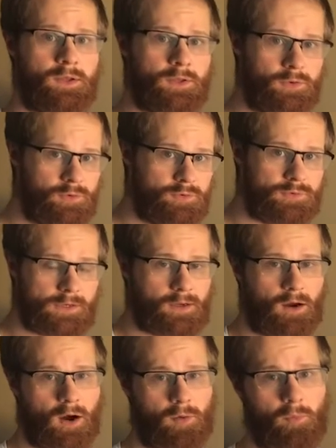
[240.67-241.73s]
using
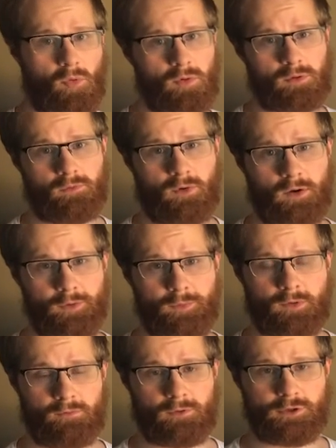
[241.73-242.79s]
our molar volume
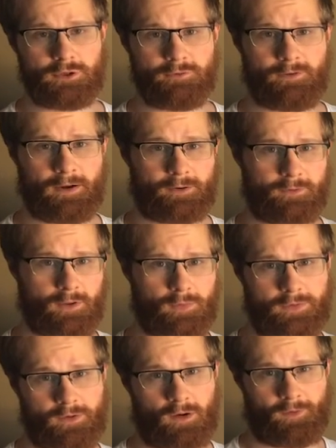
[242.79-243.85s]
conversion factor that we
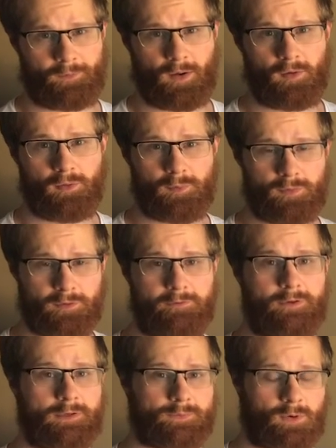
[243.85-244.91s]
talked about in the
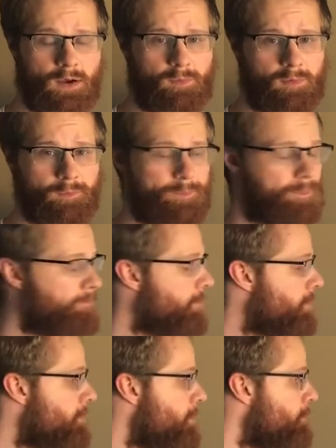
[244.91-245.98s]
previous problem.
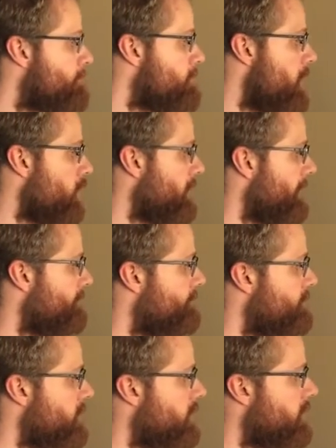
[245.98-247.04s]
Okay,
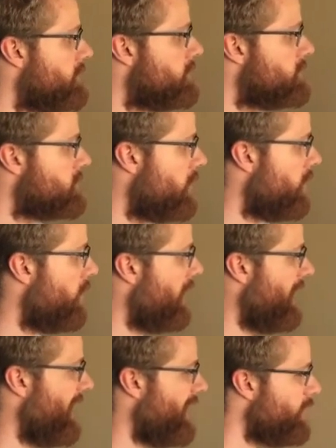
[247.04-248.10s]
so
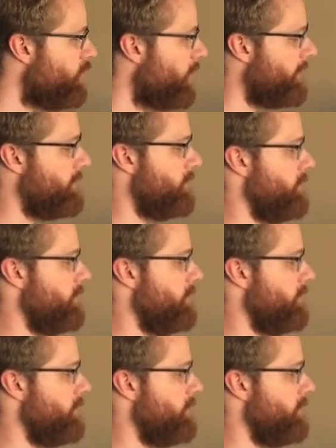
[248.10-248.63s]
how do I do